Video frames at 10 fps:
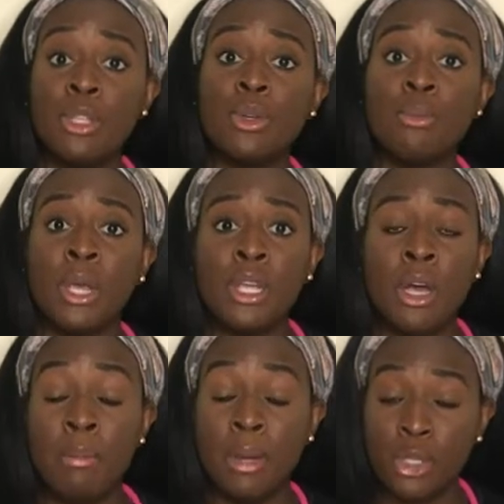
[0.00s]
to
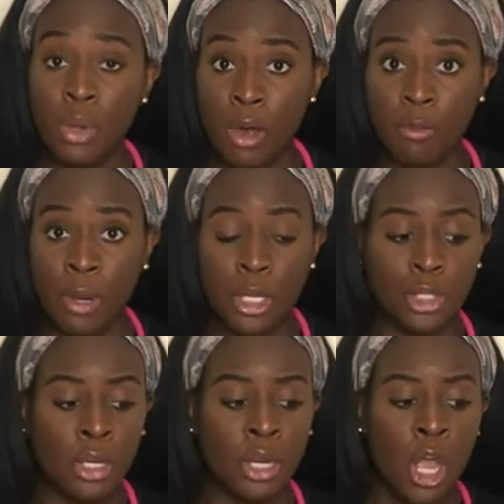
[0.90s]
a mental health
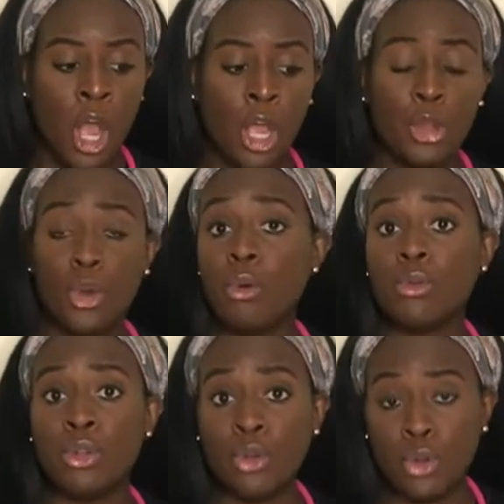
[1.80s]
patient. You
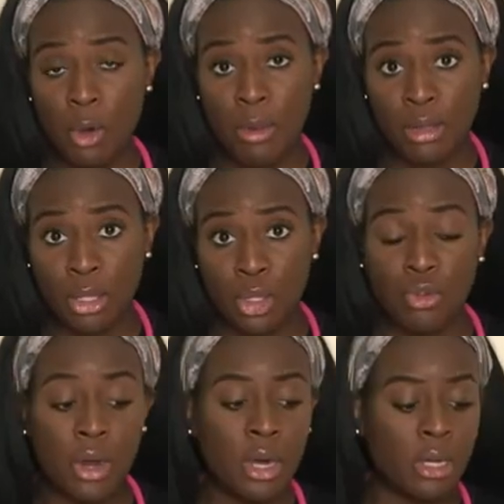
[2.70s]
know about the
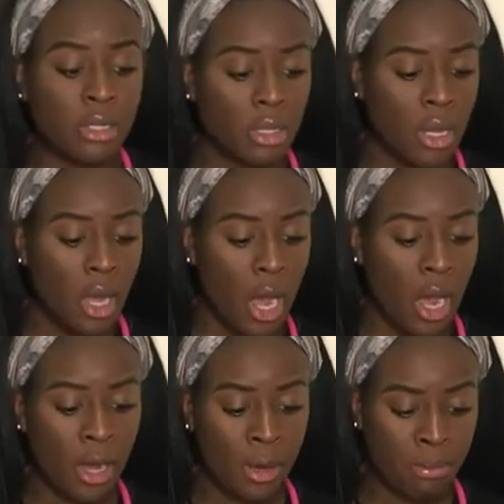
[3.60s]
drugs,
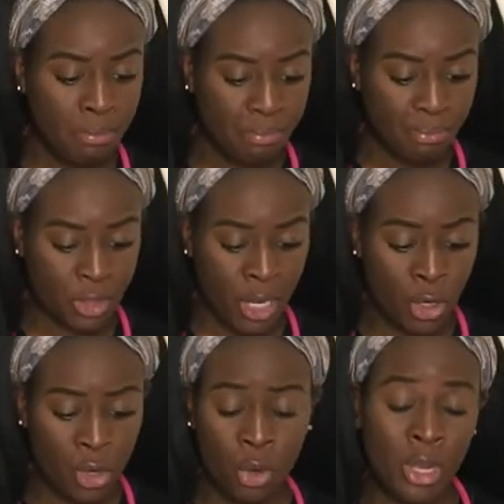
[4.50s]
and
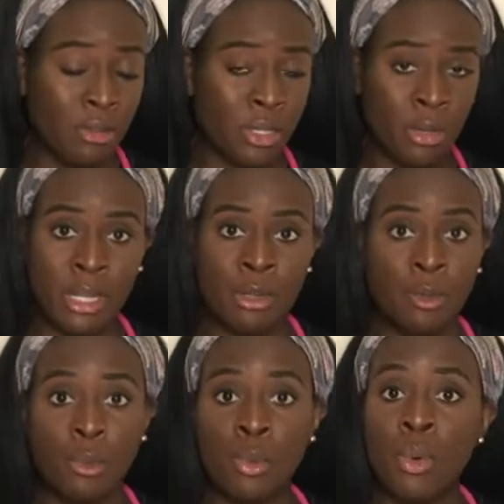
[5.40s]
sometimes
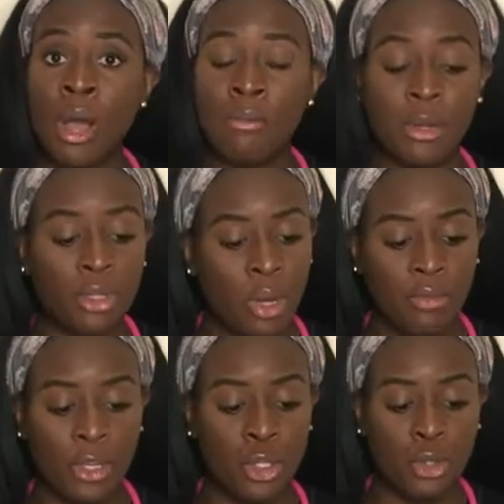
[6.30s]
people who have mental health
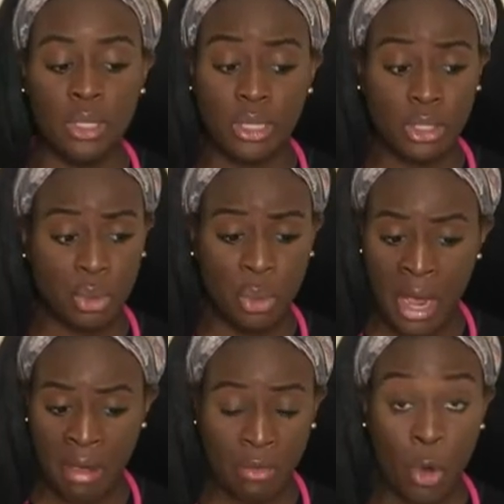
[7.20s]
issues, they still
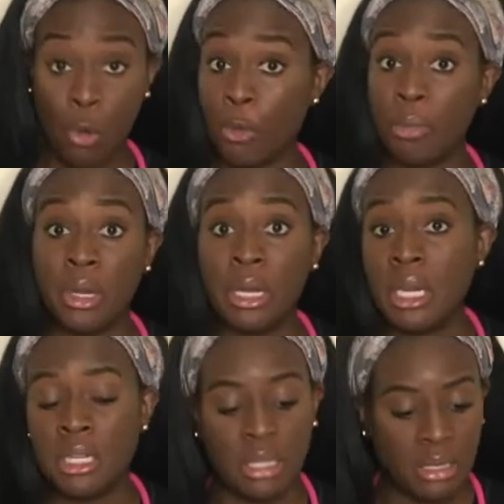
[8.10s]
have
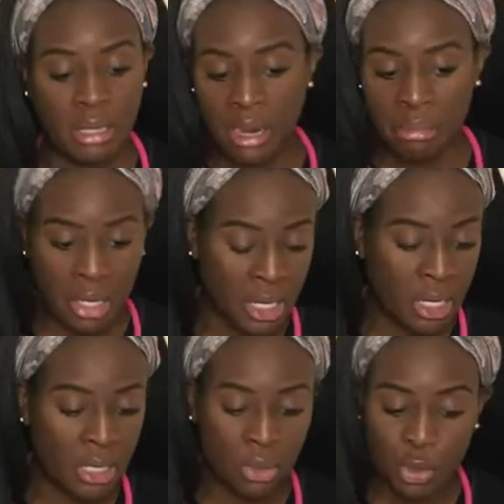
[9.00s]
comorbidities like
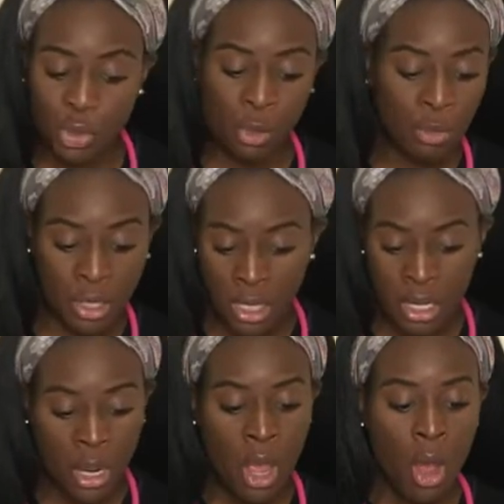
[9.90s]
diabetes or
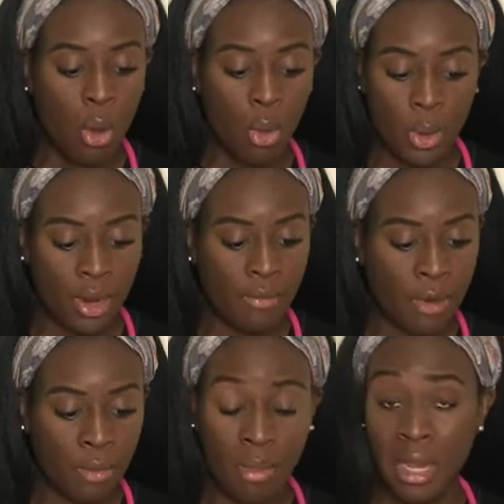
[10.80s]
COPD or
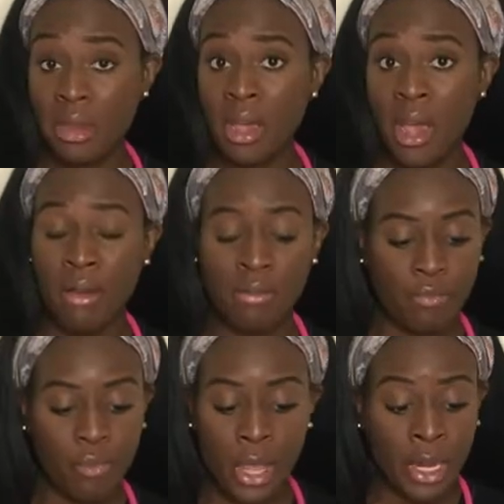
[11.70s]
whatever, might have
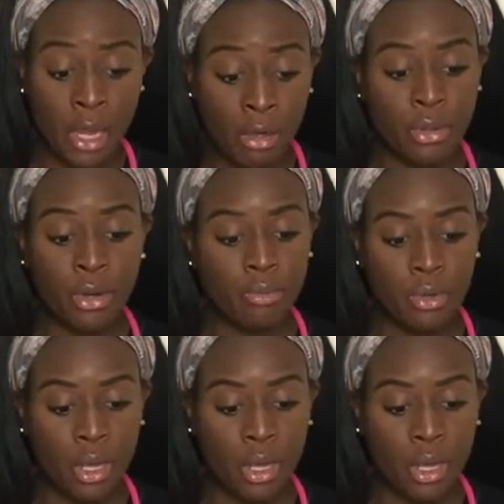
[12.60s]
any other